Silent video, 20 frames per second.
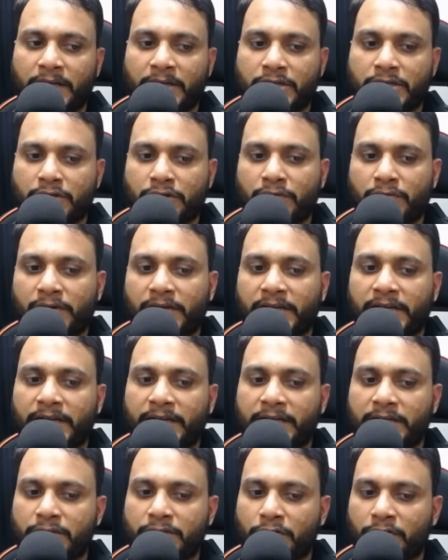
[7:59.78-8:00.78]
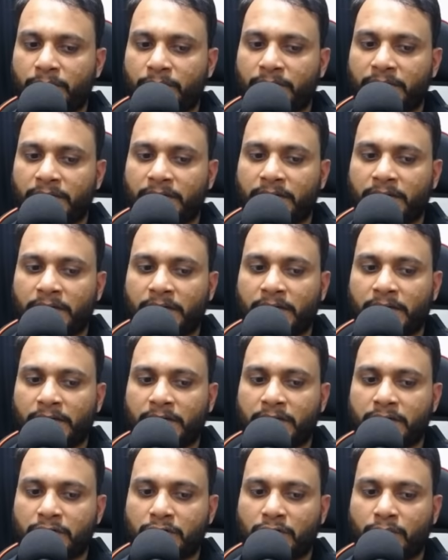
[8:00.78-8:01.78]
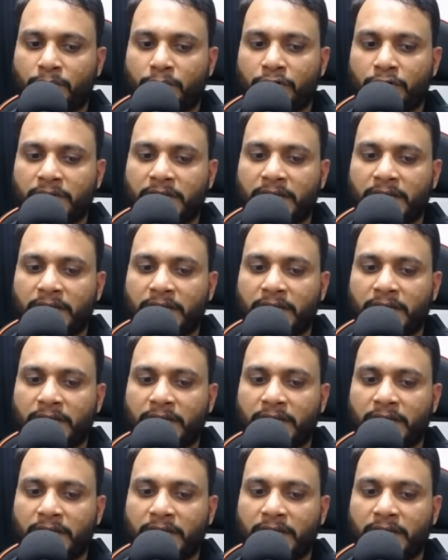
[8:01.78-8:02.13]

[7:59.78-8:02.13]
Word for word: So you will get A XOR B. So both